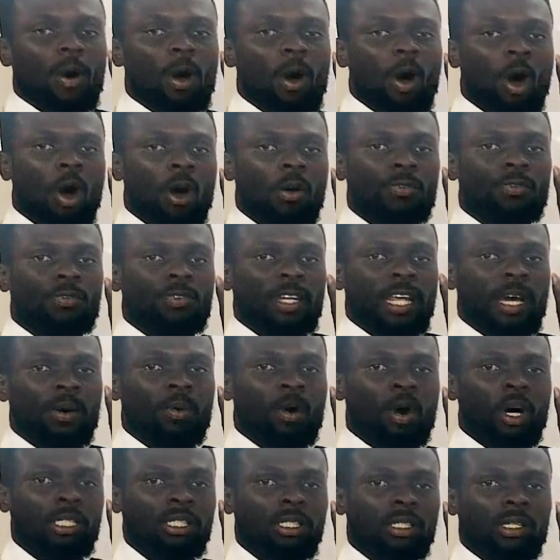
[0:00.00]
of the
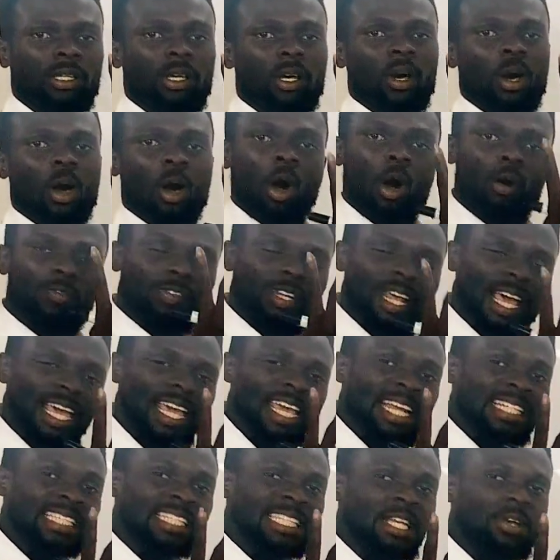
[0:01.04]
what? Of
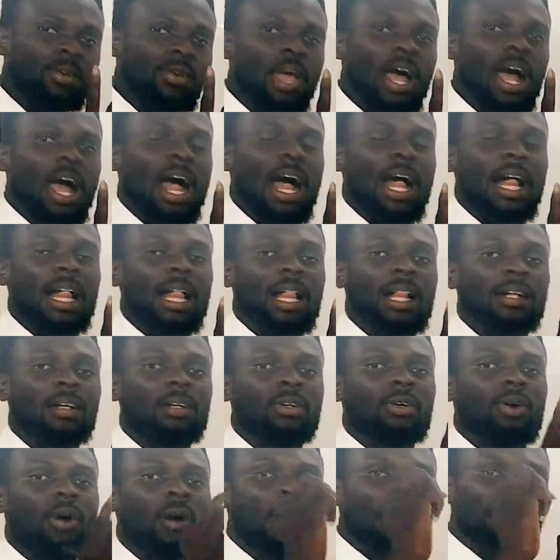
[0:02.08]
the interior angle